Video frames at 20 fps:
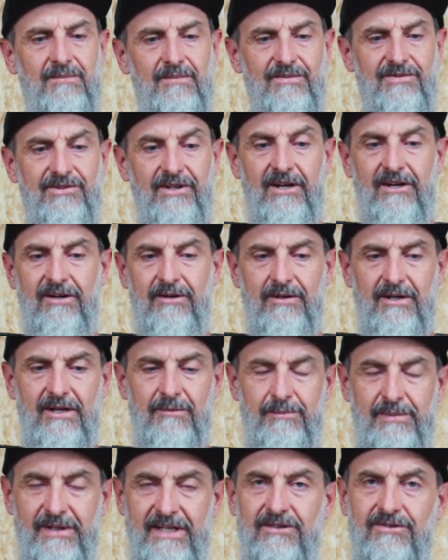so a
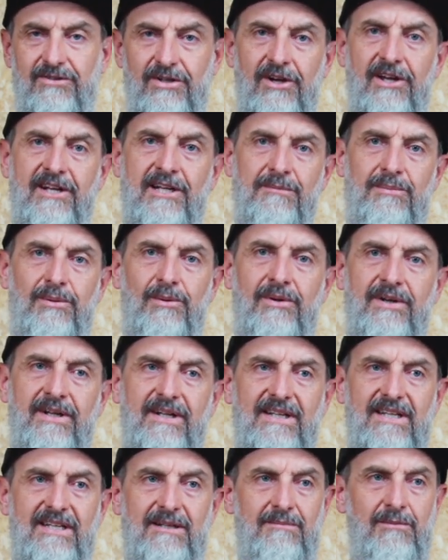big turning
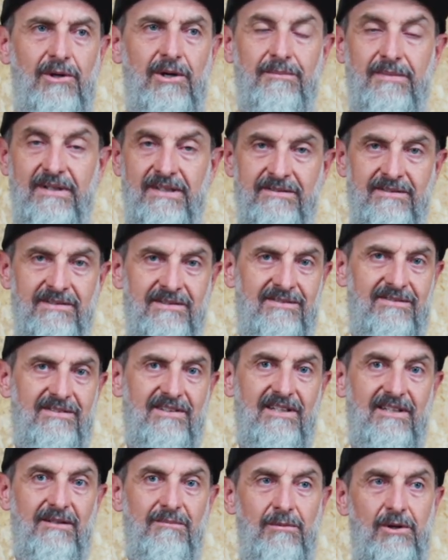point in my business,
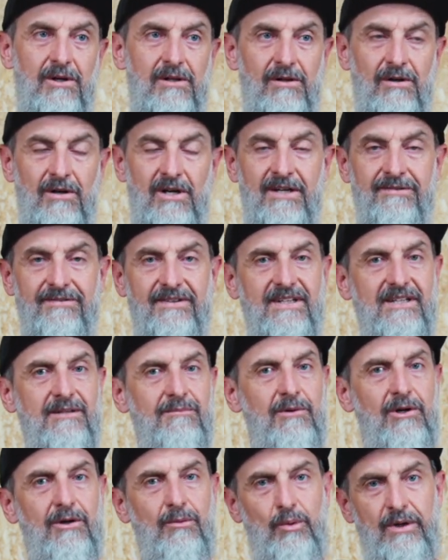in my life, and
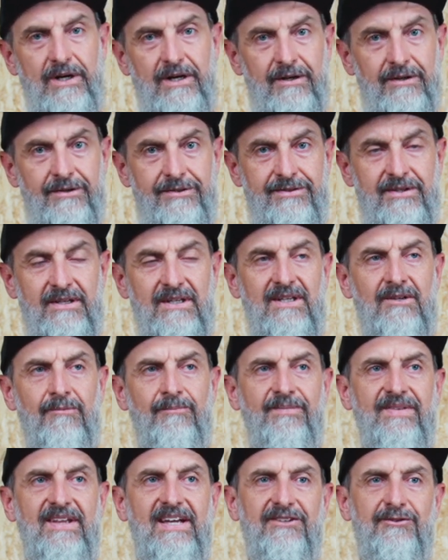in my wealth
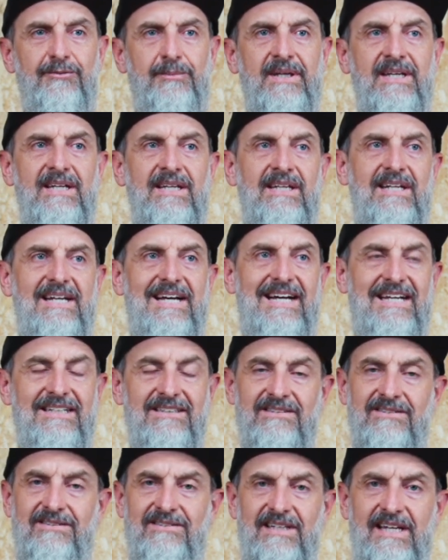has been
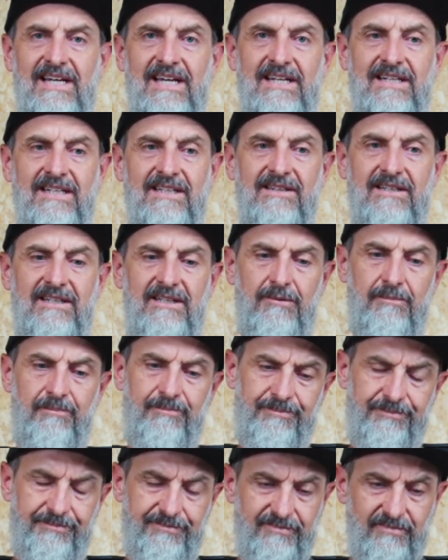understanding that
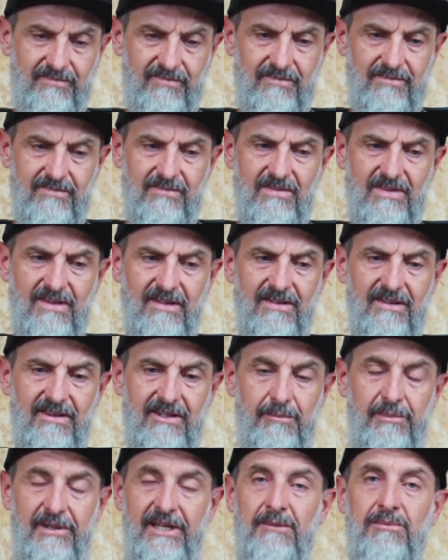
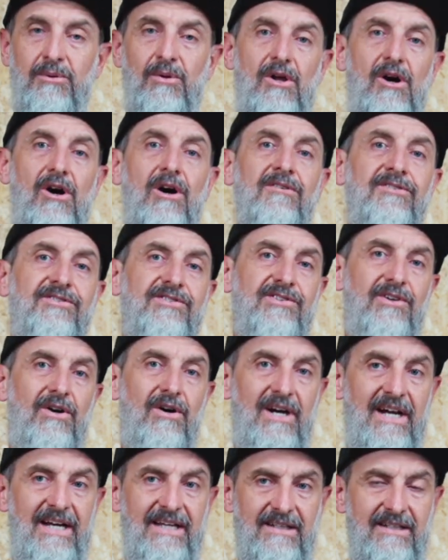the people off
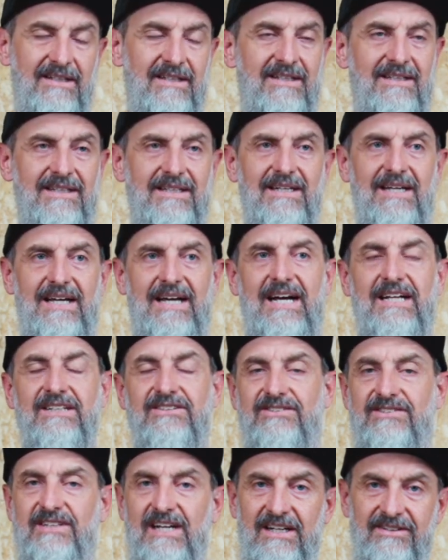site are
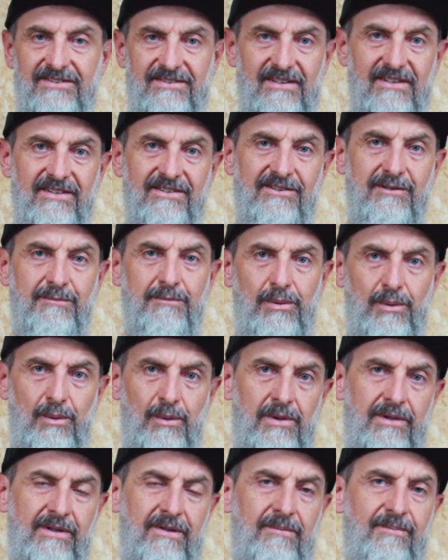just as
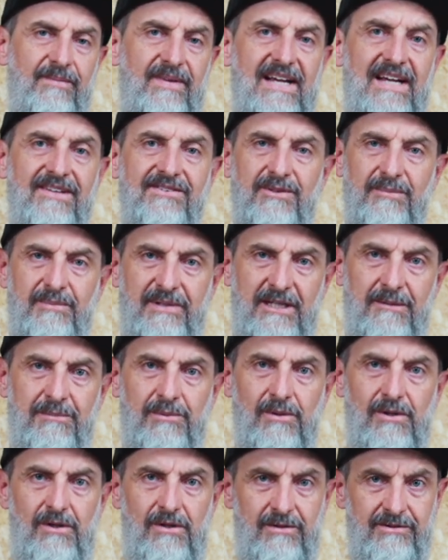important as the
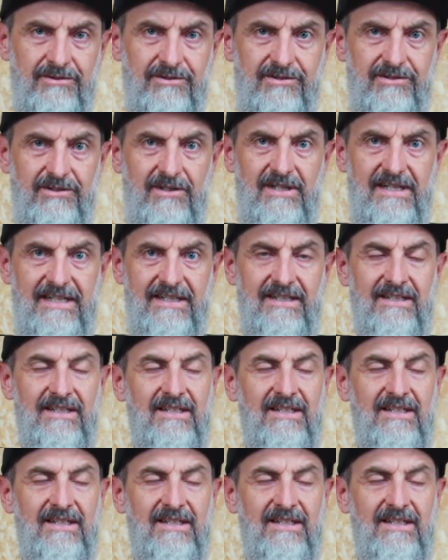people on site.